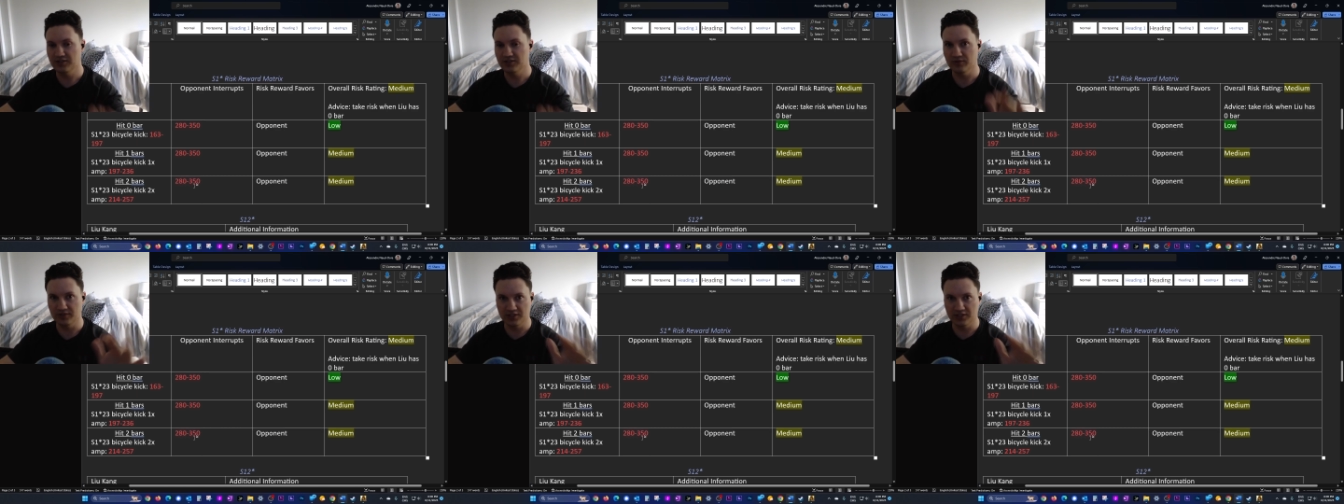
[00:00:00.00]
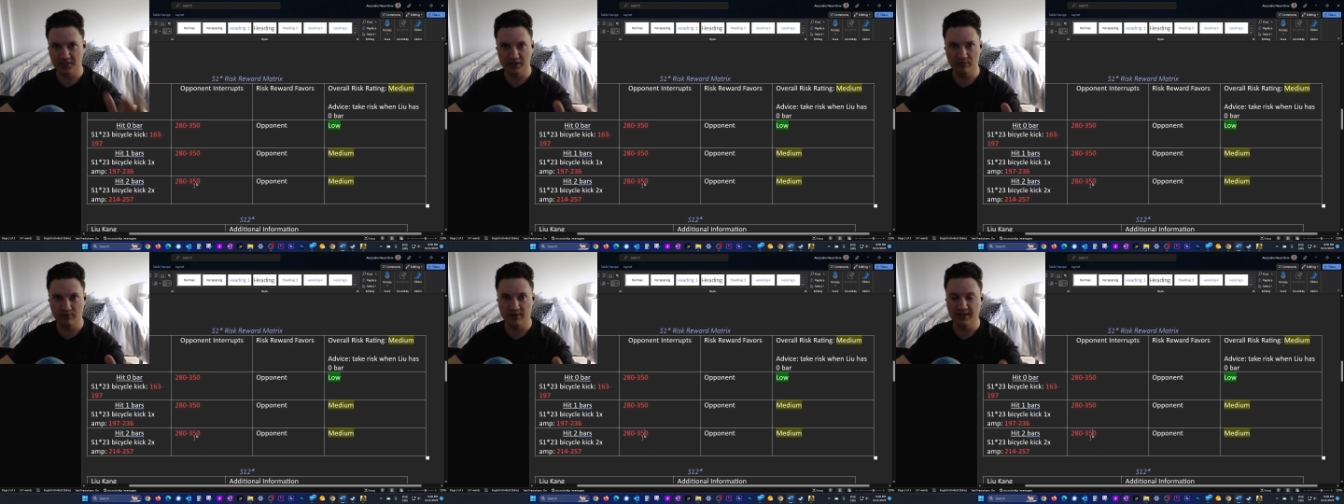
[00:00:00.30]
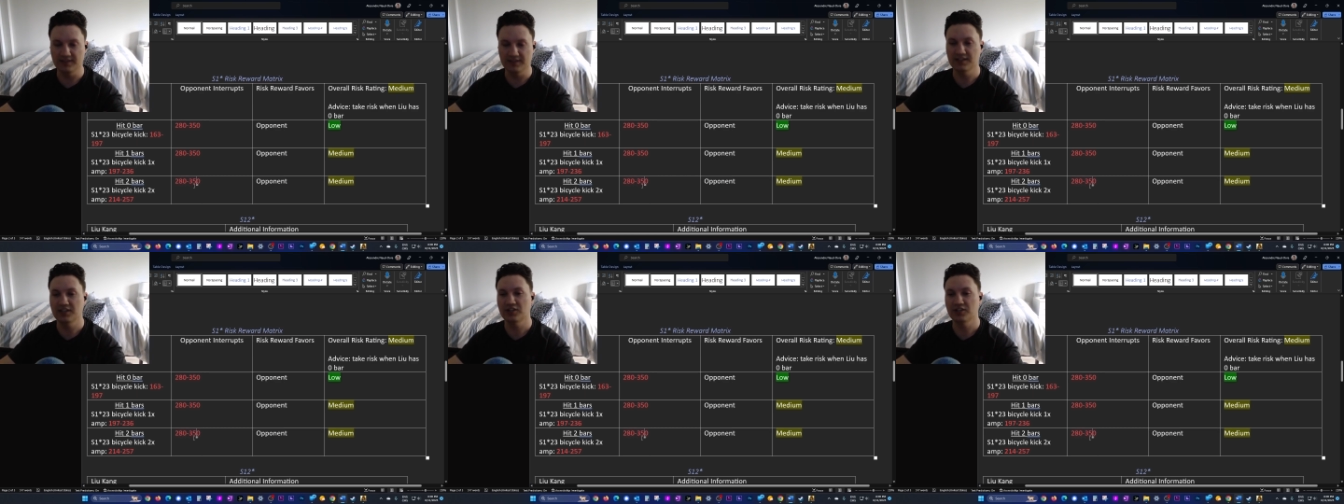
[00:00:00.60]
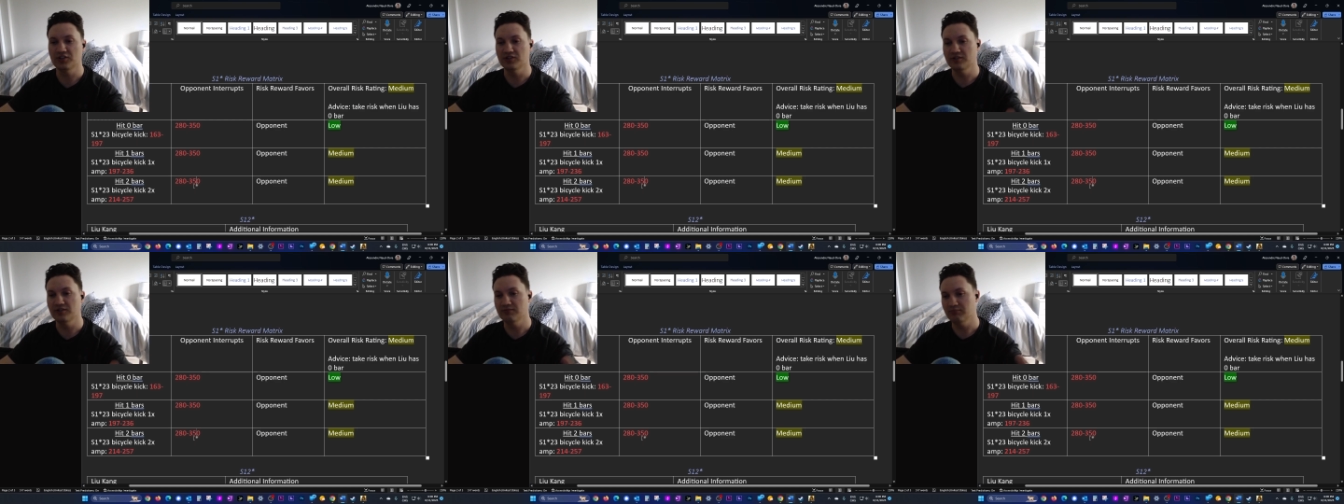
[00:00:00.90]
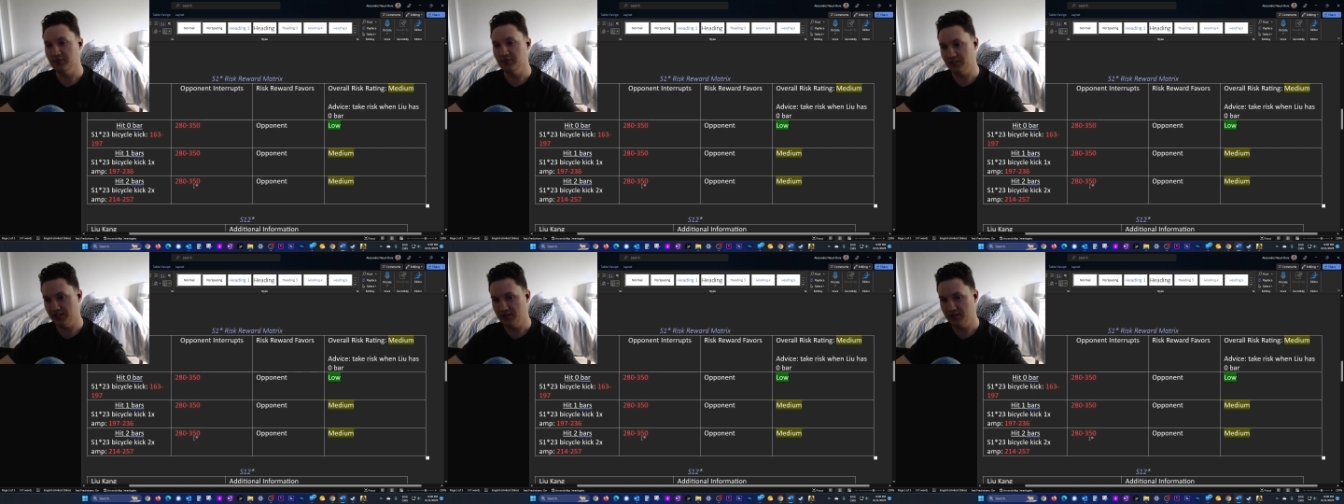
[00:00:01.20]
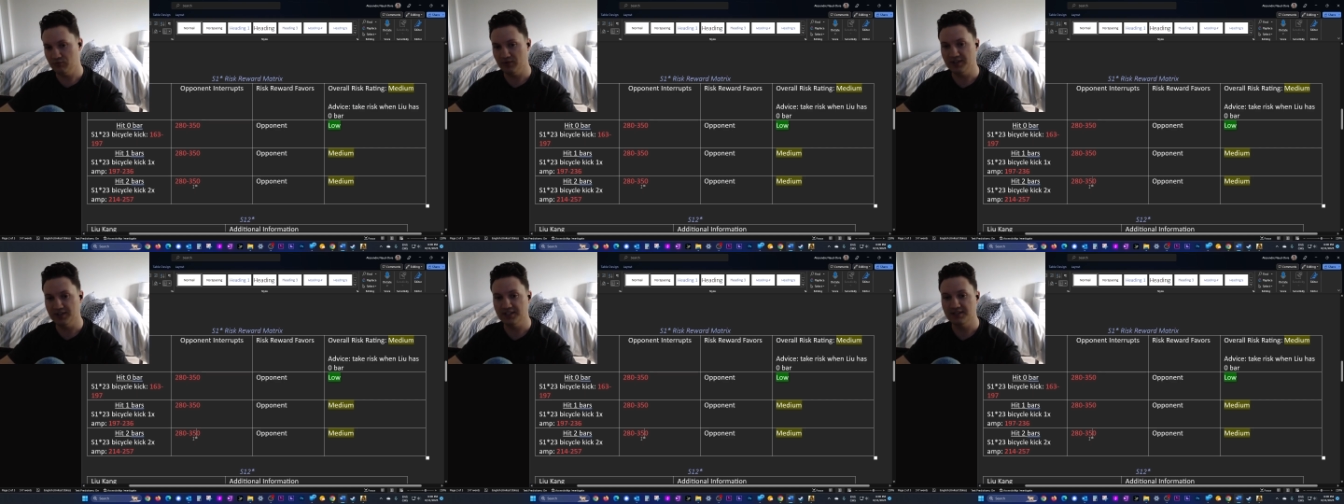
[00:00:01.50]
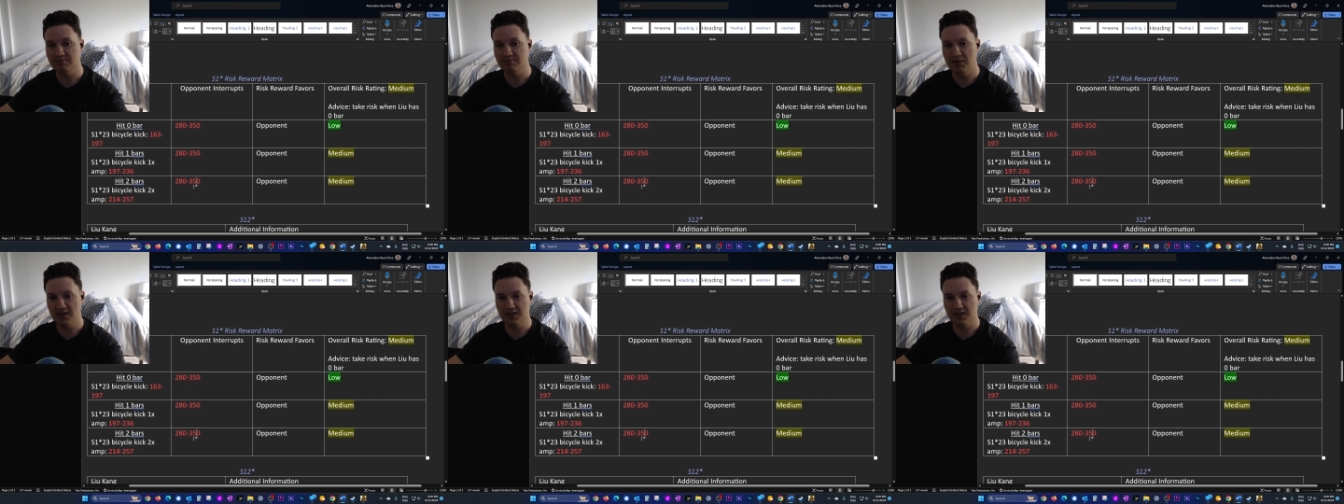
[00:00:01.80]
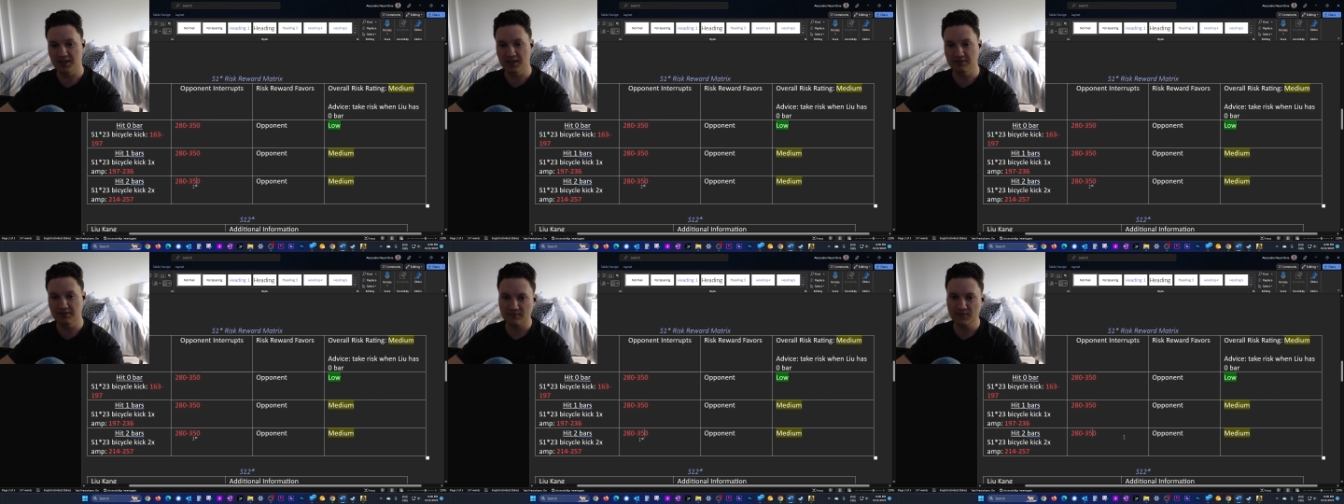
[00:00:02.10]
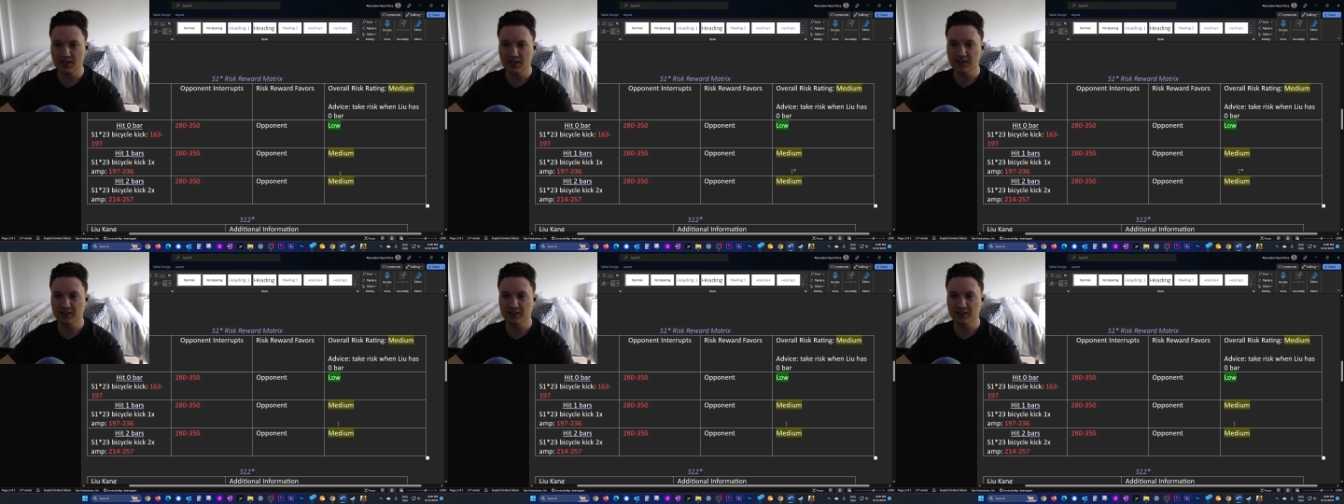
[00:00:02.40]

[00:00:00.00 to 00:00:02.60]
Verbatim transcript: so it's a generalization, but generally speaking,